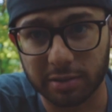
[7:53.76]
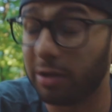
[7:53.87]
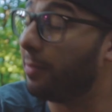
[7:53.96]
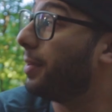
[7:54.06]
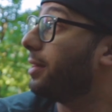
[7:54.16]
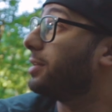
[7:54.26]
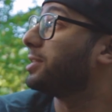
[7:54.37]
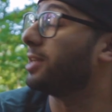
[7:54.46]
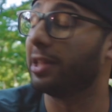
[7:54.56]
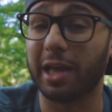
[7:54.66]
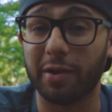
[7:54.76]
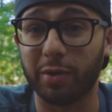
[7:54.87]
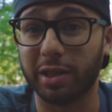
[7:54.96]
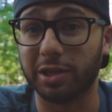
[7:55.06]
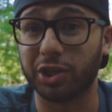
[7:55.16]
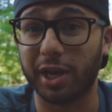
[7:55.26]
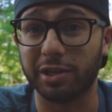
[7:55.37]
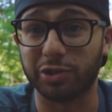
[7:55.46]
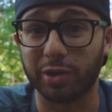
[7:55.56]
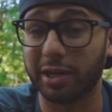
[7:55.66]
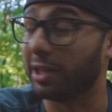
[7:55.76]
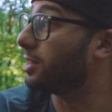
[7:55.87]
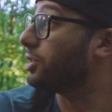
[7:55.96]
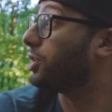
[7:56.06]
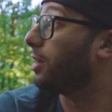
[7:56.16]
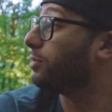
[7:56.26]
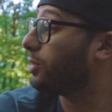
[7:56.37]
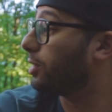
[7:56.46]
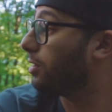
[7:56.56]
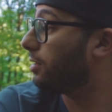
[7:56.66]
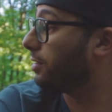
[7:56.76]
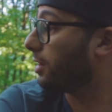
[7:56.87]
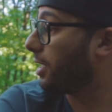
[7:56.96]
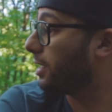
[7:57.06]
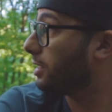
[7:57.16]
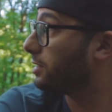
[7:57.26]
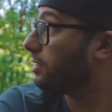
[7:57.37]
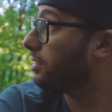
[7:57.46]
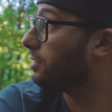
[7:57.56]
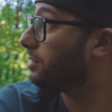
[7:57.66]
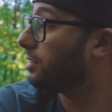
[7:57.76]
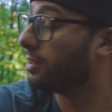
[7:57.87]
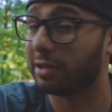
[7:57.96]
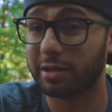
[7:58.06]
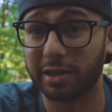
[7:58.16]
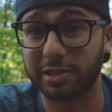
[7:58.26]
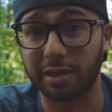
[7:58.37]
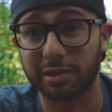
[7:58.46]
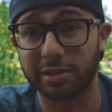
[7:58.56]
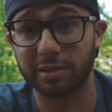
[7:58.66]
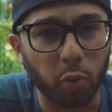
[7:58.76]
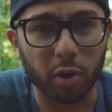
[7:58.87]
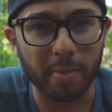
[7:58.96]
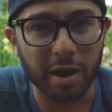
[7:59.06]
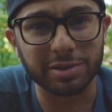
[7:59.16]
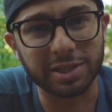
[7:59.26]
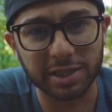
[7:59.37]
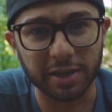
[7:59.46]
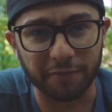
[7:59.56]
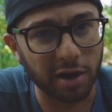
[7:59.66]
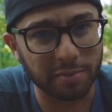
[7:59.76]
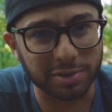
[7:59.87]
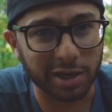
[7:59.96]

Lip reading: Oh man, the sunlight really changed, right? The shadows are gone, the lighting is gone. Ugh, that sucks. Well, what about 60 frames and